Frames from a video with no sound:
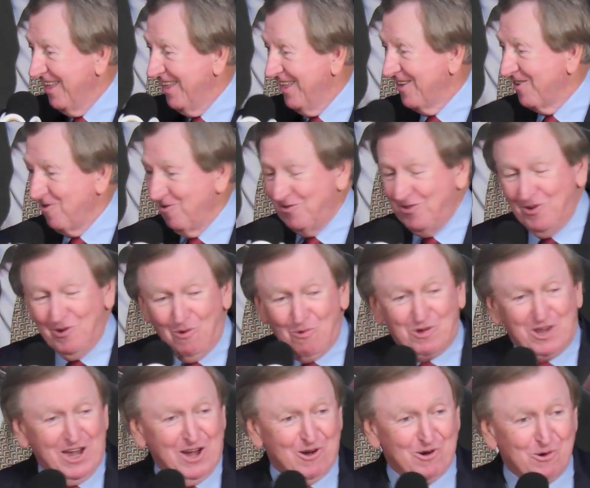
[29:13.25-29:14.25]
because you
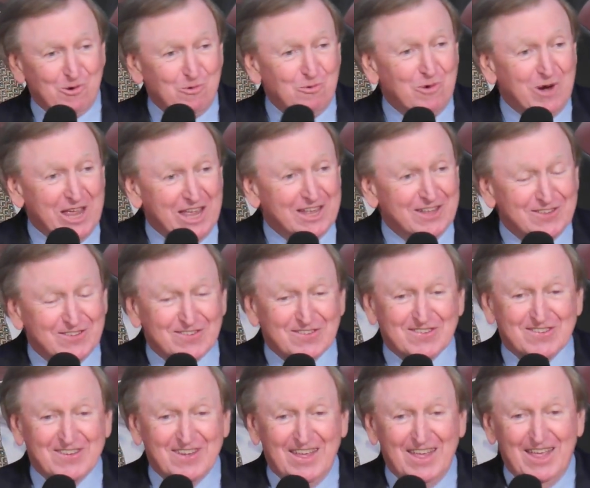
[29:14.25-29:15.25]
don't care who
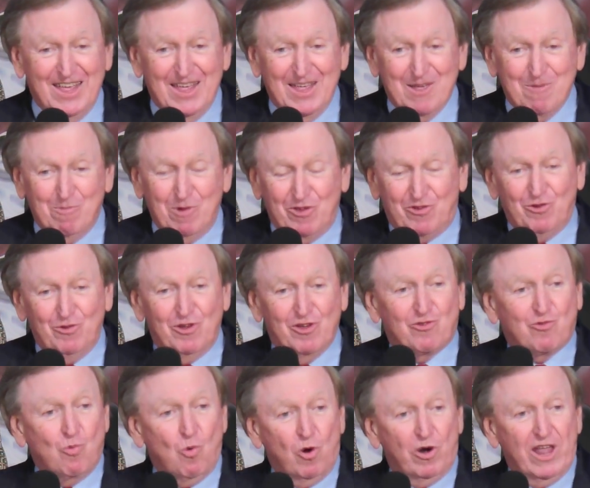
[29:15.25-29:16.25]
wins, but you
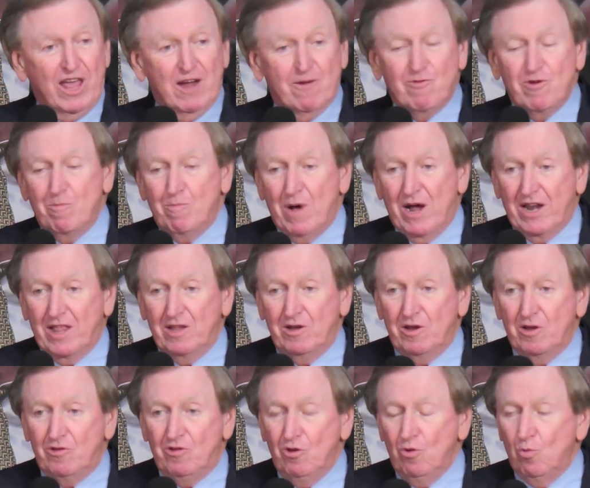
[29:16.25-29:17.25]
just want everybody
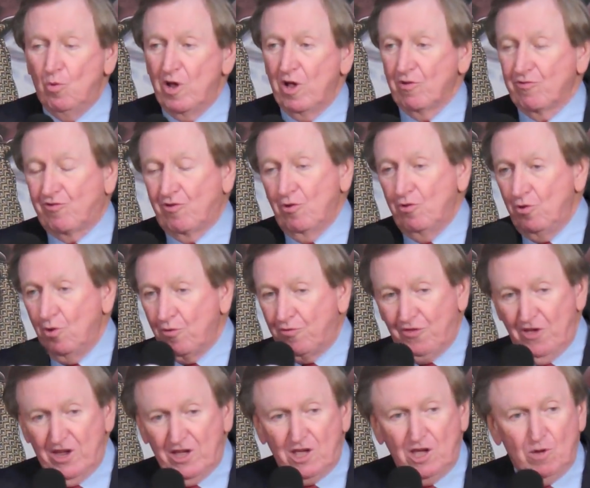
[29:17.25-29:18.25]
to do well. So you're
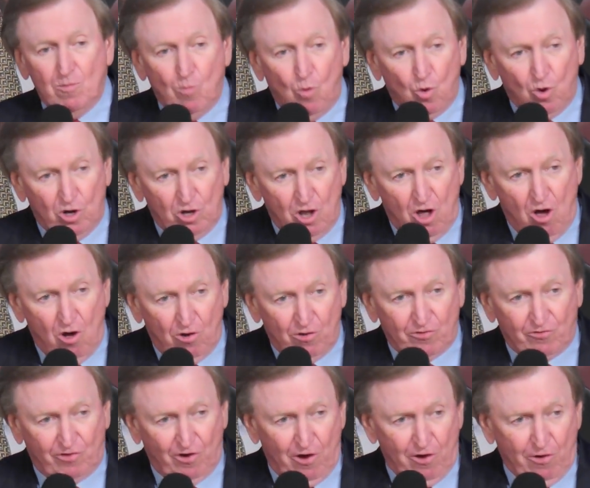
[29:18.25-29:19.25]
thinking more
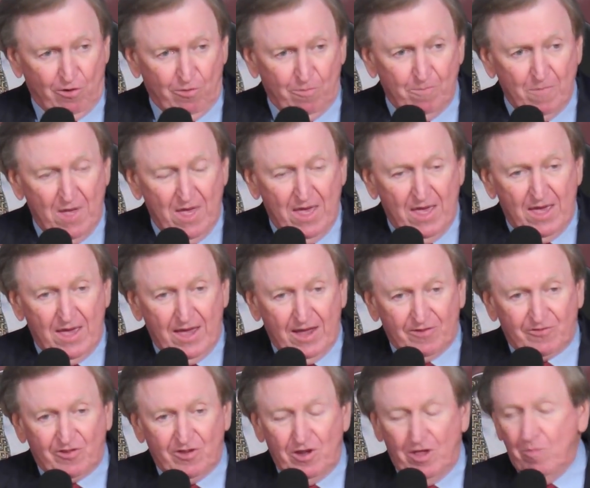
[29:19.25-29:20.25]
long-term
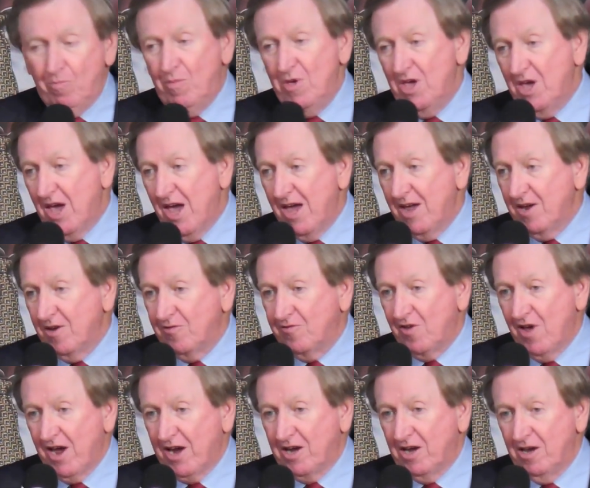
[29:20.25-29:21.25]
as an NBA
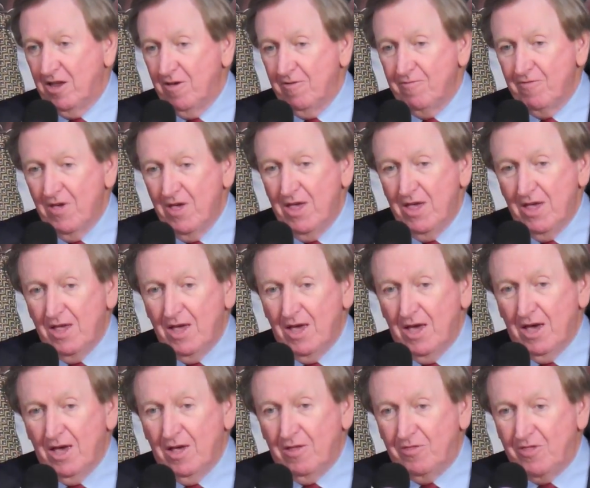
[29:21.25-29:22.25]
executive
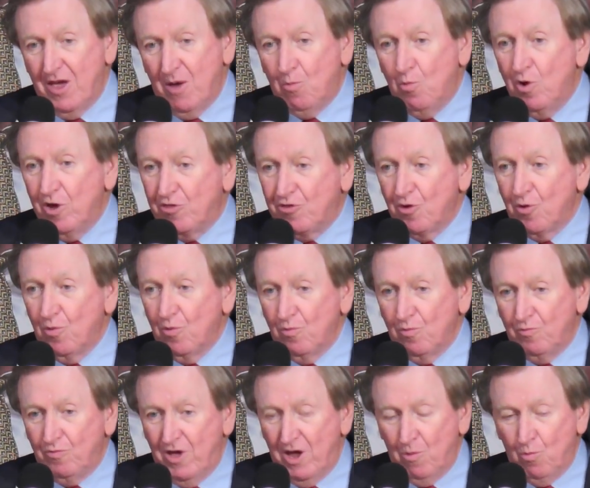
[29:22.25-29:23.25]
than
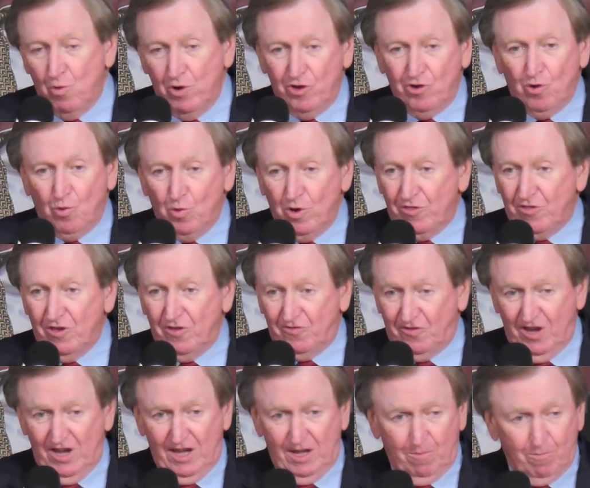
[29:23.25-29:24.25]
when you're with the
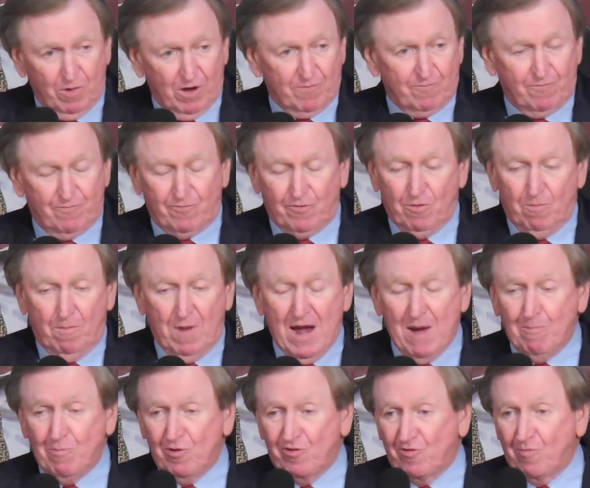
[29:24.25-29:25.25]
team. But from
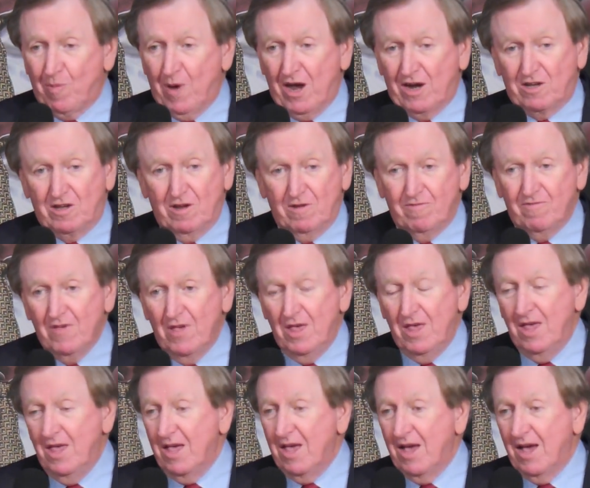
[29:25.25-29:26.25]
my perspective,
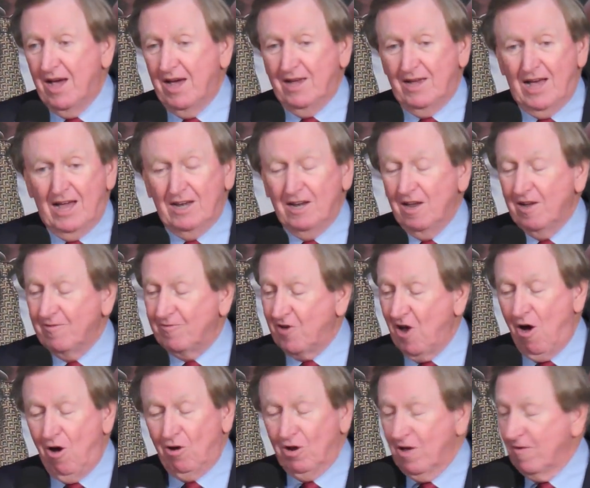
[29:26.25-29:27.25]
I loved
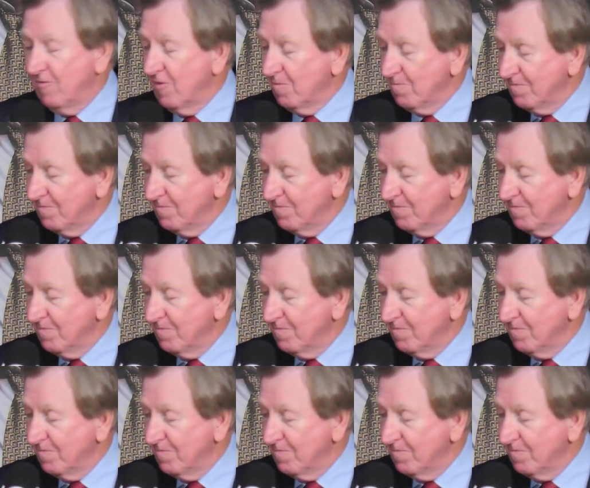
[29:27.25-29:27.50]
all of them.